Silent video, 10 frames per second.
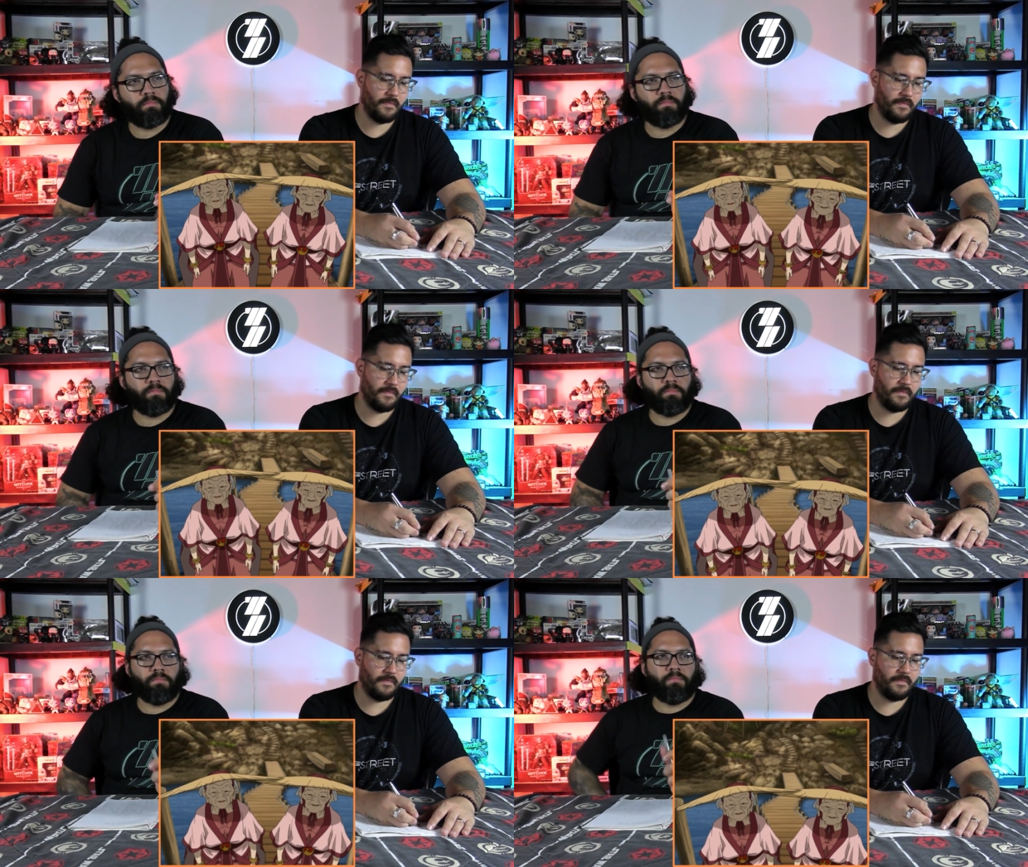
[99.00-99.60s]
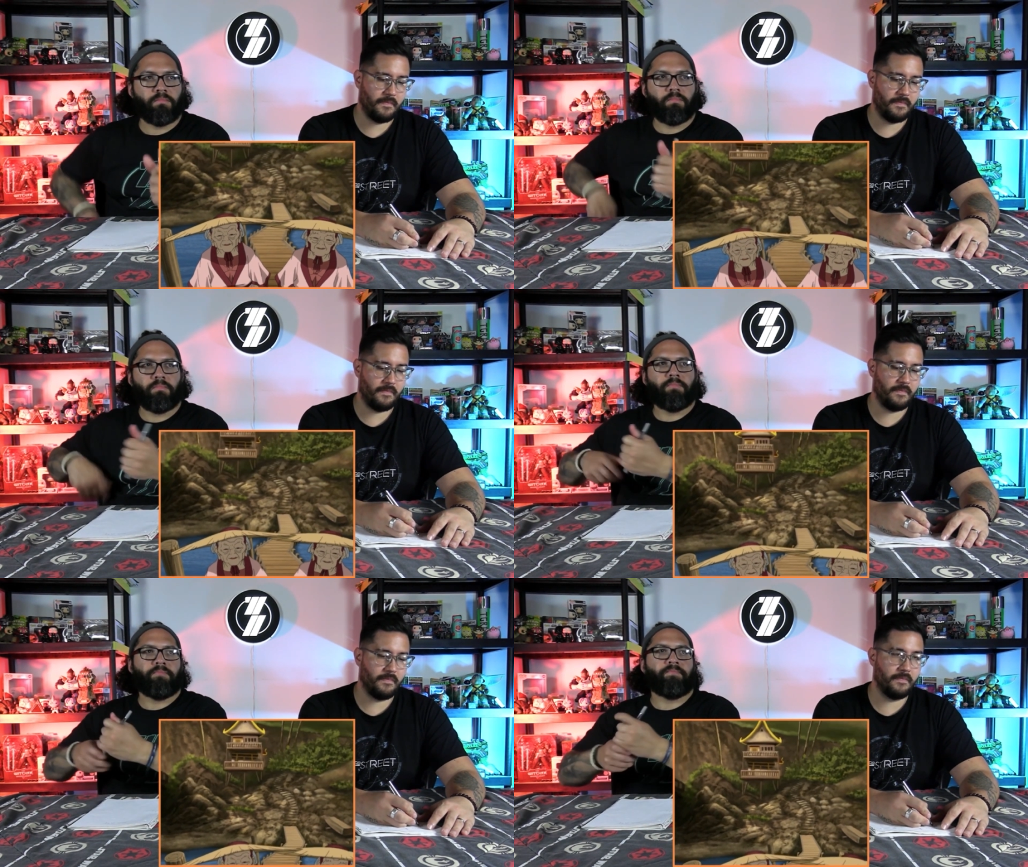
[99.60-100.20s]

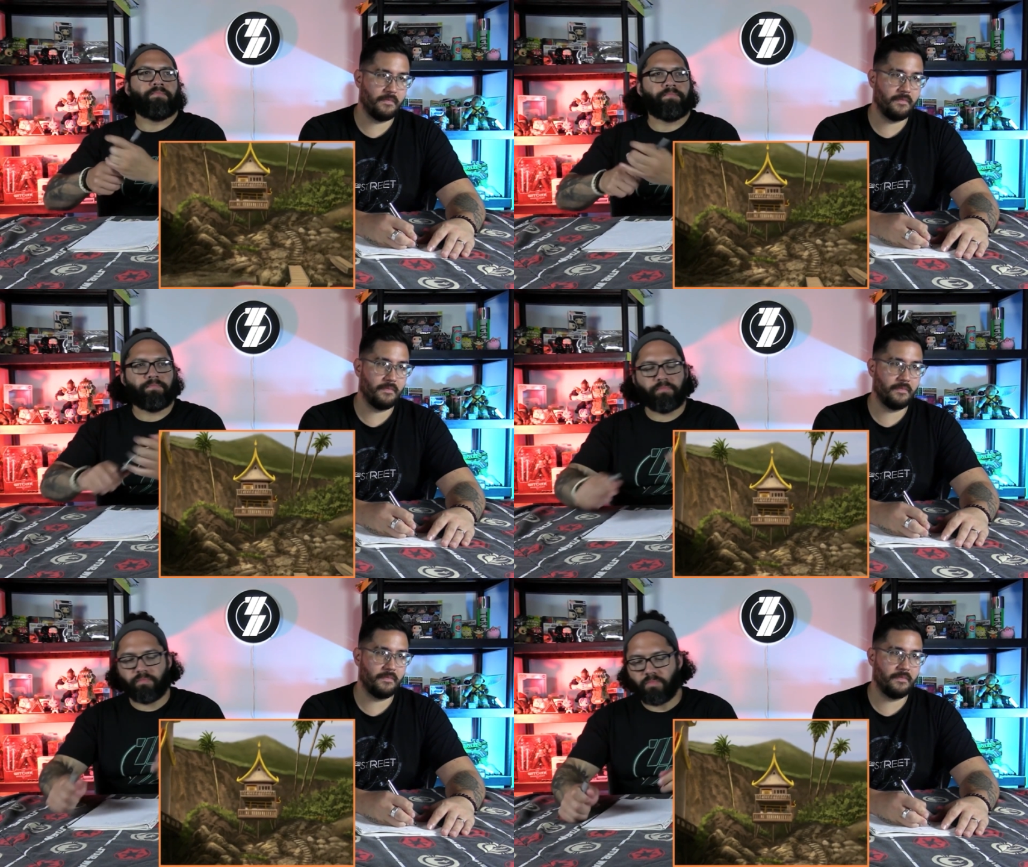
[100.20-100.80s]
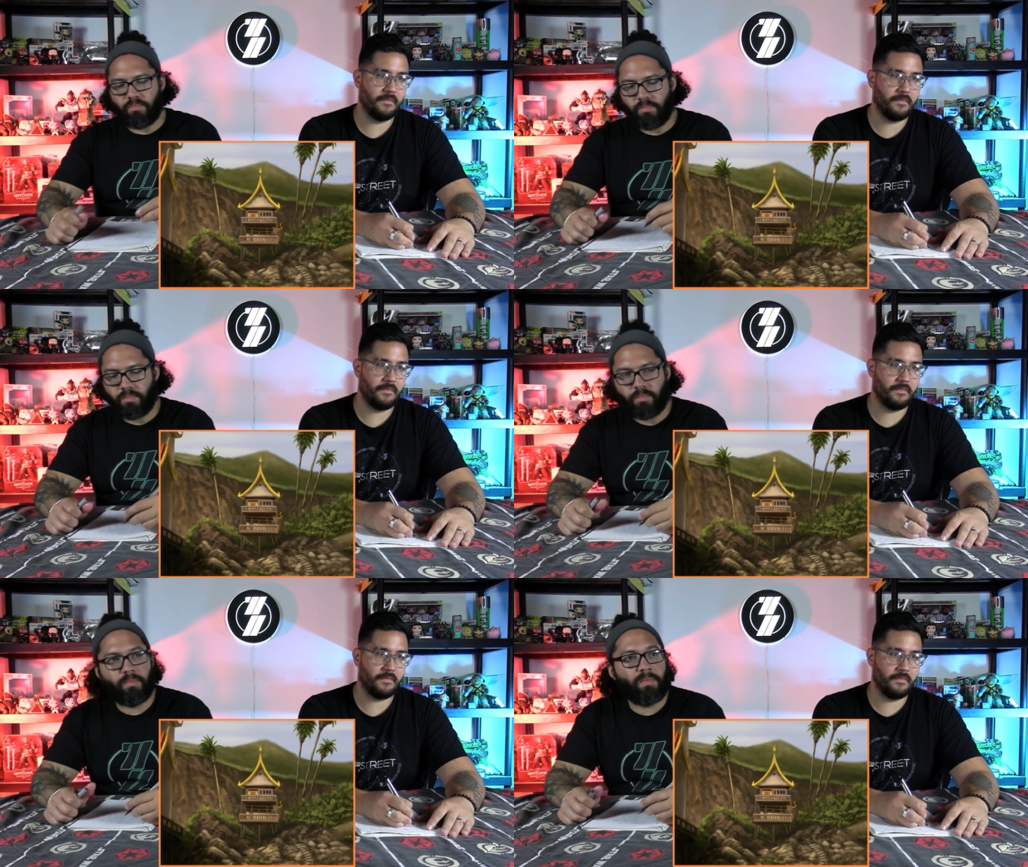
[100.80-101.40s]

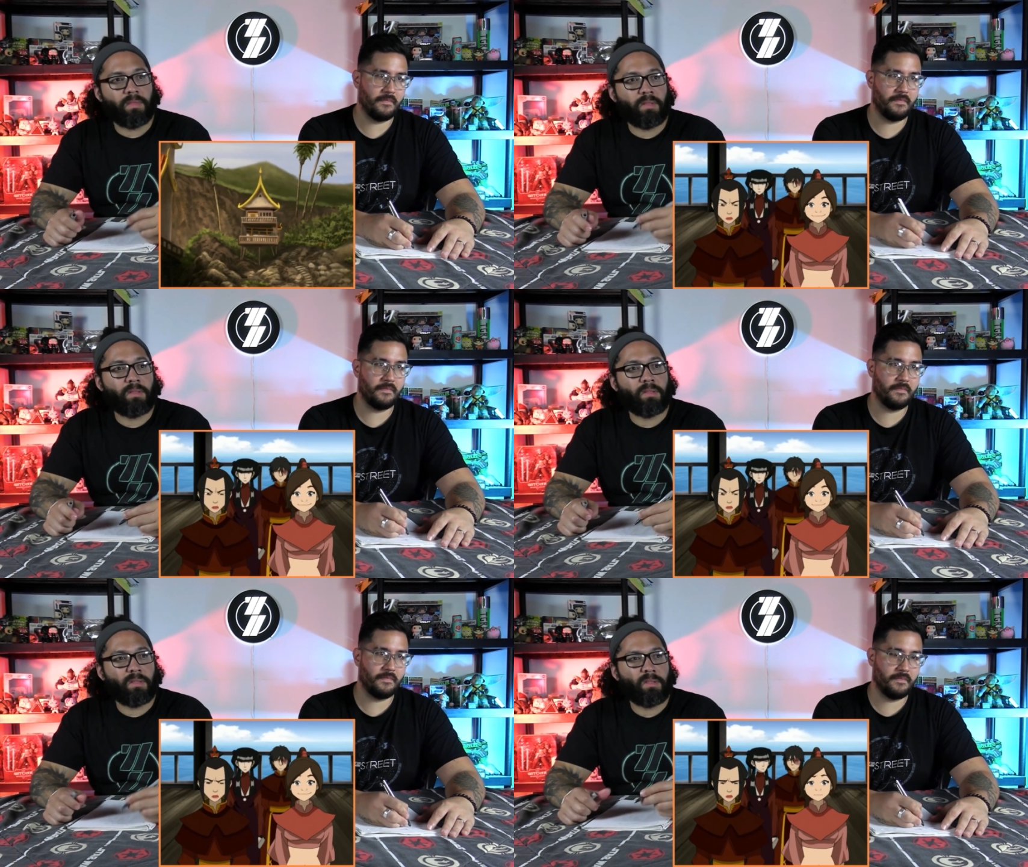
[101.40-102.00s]
Nobody speaks.